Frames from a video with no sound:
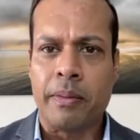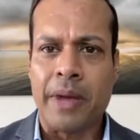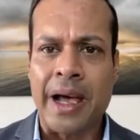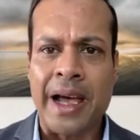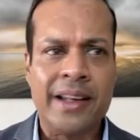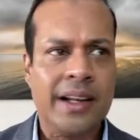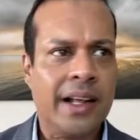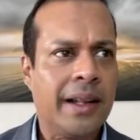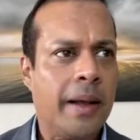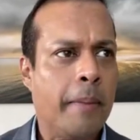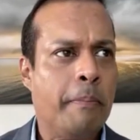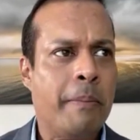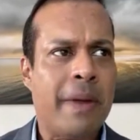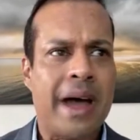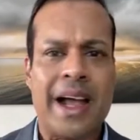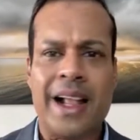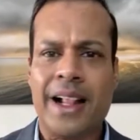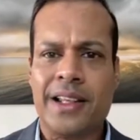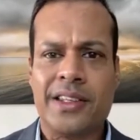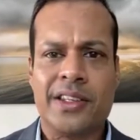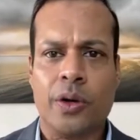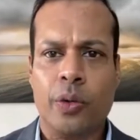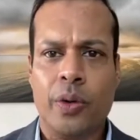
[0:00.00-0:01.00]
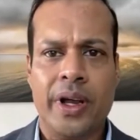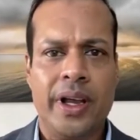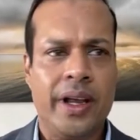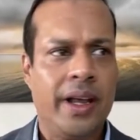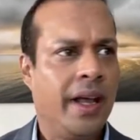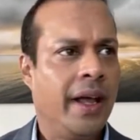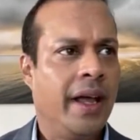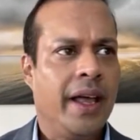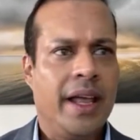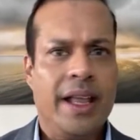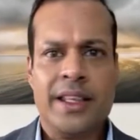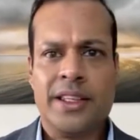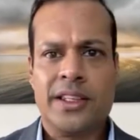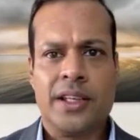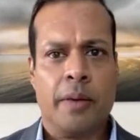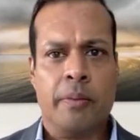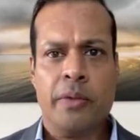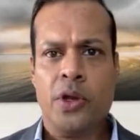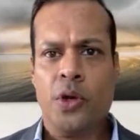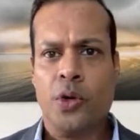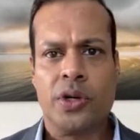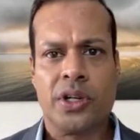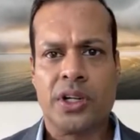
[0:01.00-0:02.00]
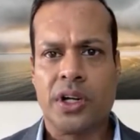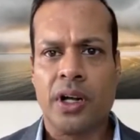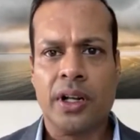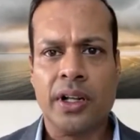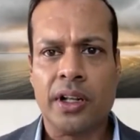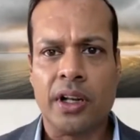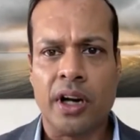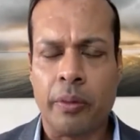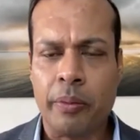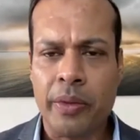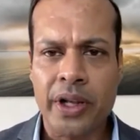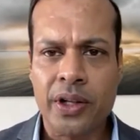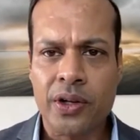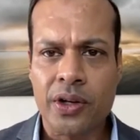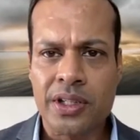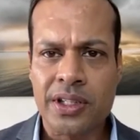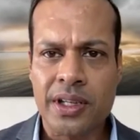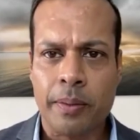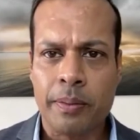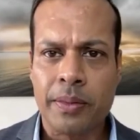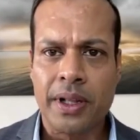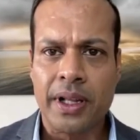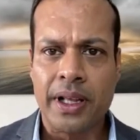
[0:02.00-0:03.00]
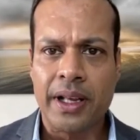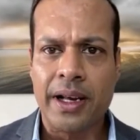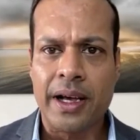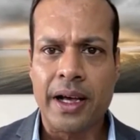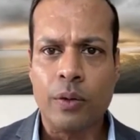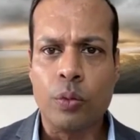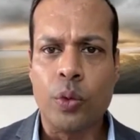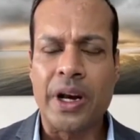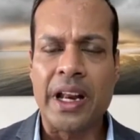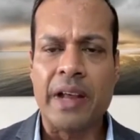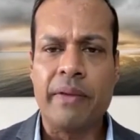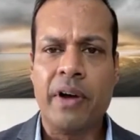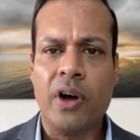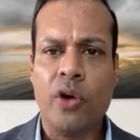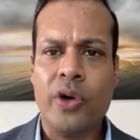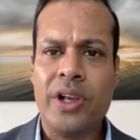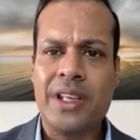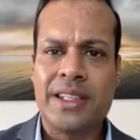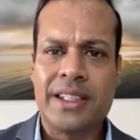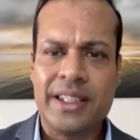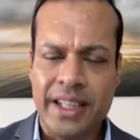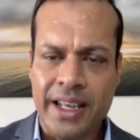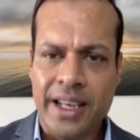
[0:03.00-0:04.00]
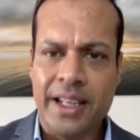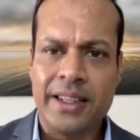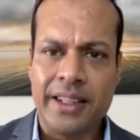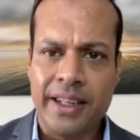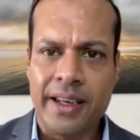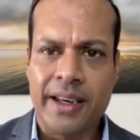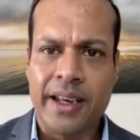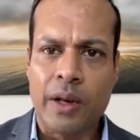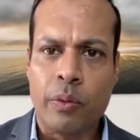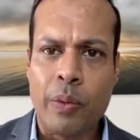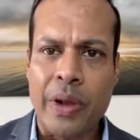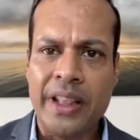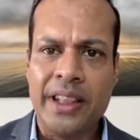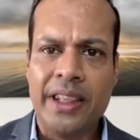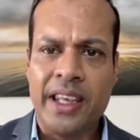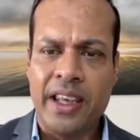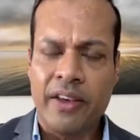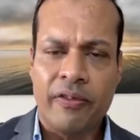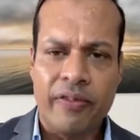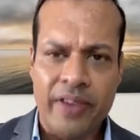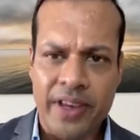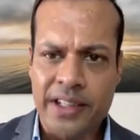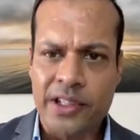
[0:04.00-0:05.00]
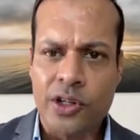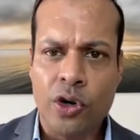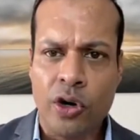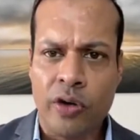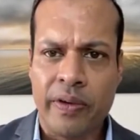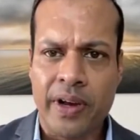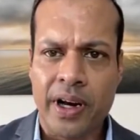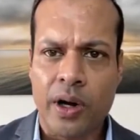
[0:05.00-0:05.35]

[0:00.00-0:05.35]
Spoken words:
I'm not a miles away in some huge conglomerate or something like that. Whatever risk they take, and when they face COVID